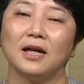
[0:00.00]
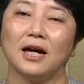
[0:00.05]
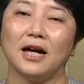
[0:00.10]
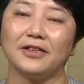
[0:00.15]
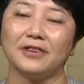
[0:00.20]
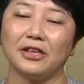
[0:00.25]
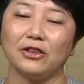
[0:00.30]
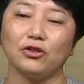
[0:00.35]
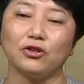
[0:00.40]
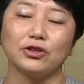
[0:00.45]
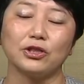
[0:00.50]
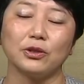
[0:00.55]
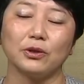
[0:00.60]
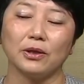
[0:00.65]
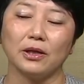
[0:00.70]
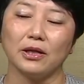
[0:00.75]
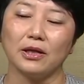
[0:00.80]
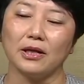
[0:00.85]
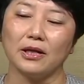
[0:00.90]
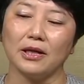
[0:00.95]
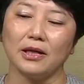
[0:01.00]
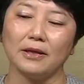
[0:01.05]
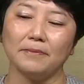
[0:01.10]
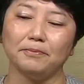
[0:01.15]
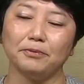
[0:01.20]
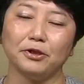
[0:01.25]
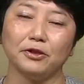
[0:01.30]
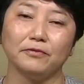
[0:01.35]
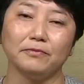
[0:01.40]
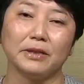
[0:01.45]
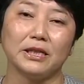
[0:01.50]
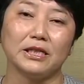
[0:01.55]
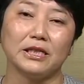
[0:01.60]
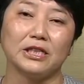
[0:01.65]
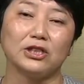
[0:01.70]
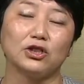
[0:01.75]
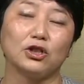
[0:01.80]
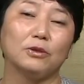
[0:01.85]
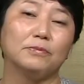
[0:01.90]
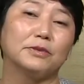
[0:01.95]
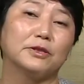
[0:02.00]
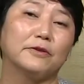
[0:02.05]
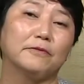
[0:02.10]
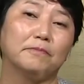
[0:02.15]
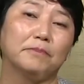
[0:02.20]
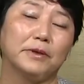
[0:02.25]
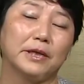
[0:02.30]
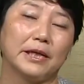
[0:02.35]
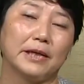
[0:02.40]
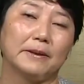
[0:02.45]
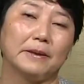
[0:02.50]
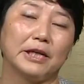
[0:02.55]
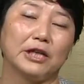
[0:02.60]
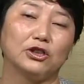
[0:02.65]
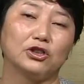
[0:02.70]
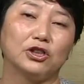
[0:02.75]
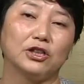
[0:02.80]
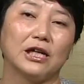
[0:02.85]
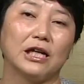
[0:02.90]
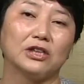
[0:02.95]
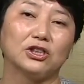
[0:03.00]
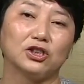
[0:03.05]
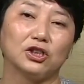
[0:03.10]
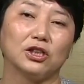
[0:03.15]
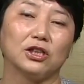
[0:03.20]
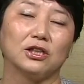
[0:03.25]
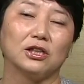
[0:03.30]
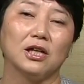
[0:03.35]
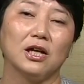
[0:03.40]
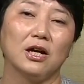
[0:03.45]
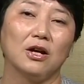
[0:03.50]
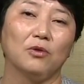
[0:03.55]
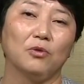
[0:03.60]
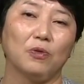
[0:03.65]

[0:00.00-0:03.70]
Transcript: I think there's an uh, improvement in terms of putting international